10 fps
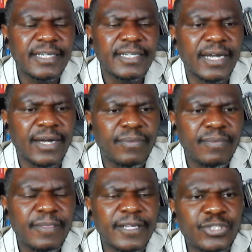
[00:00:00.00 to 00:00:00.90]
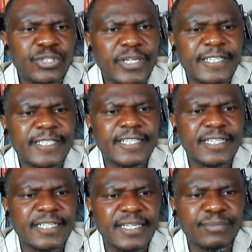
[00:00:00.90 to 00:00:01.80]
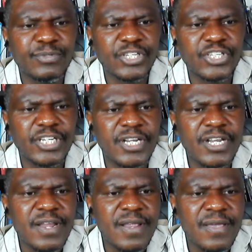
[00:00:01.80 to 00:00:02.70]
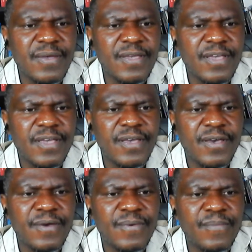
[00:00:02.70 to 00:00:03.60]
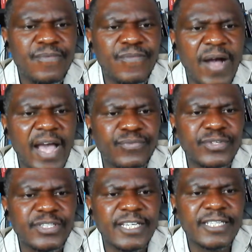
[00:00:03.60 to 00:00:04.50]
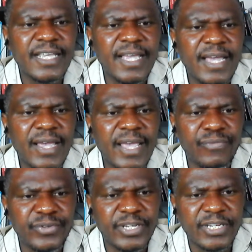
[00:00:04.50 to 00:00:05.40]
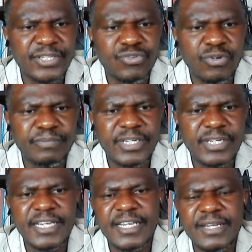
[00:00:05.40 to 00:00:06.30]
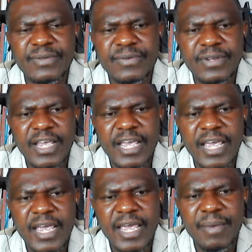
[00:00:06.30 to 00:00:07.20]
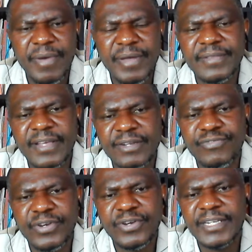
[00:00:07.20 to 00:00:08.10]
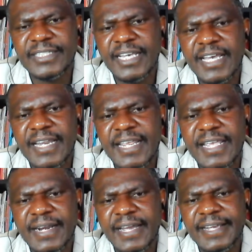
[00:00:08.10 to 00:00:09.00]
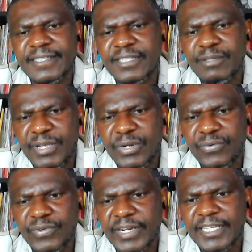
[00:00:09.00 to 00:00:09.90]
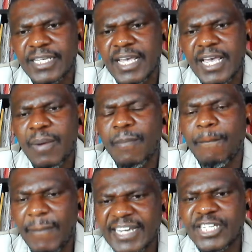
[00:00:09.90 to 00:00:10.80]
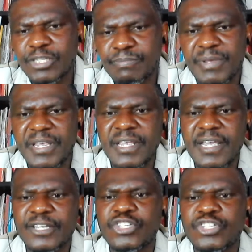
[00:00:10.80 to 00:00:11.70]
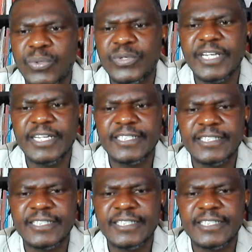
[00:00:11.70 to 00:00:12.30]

Now, let's look at subsection 5, which says evidence obtained in a manner that violates any right in the Bill of Rights must be excluded